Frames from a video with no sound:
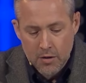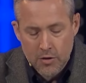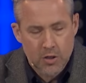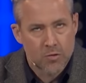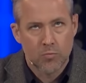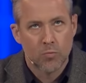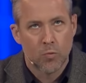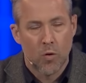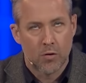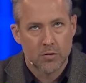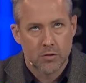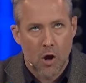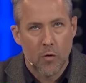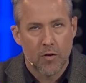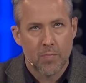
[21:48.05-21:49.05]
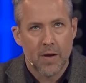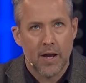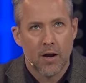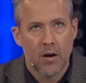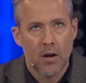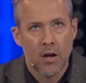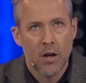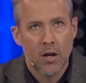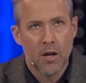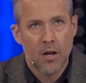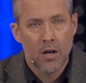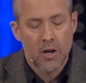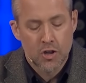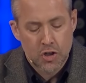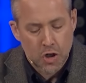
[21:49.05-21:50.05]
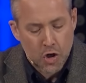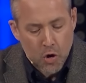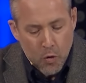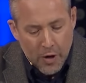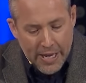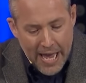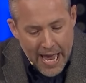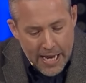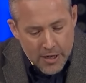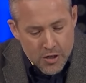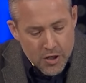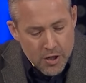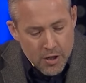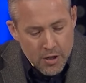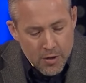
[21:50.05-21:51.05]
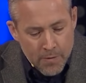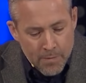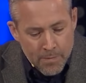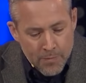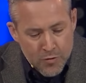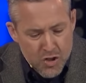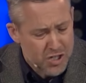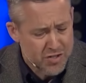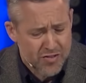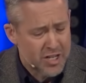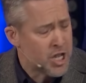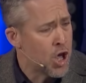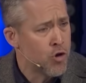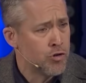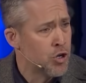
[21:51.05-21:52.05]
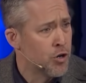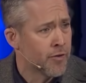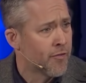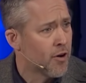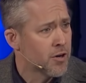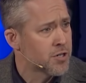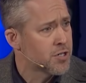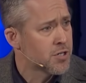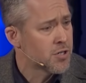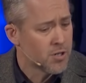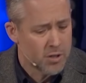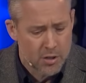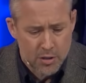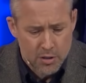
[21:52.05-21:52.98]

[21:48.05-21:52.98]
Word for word: just go with me here, to create just the known universe.